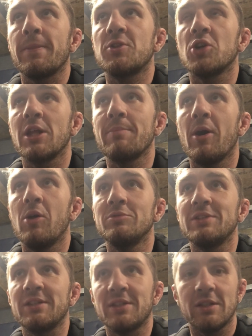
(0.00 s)
Johnny
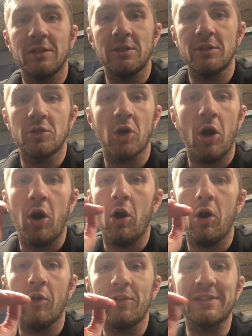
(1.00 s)
Bones is got
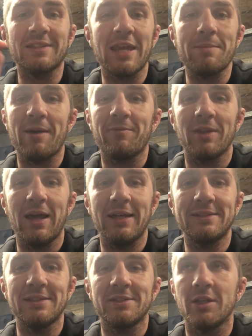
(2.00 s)
all the same
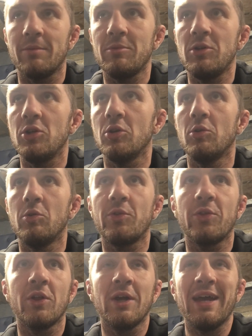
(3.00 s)
athleticism,
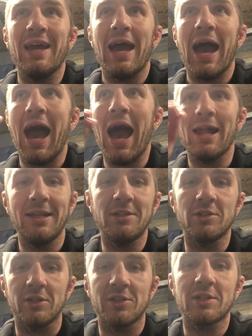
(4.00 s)
youth, and
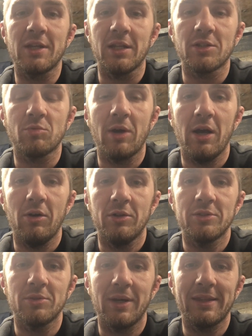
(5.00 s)
he's got the skill as
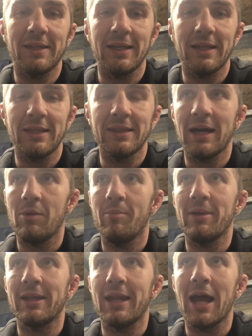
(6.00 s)
well. So I think that will
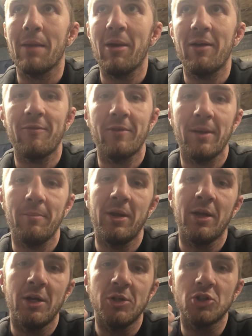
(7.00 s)
be a nightmare for him.
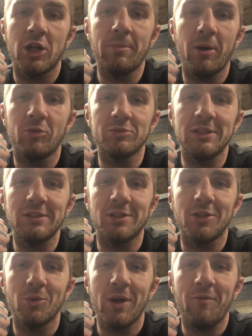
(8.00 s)
Johnny Bones needs
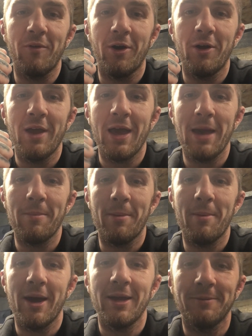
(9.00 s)
to do it for
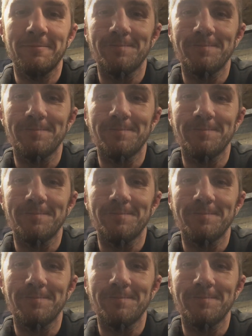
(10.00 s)
MMA.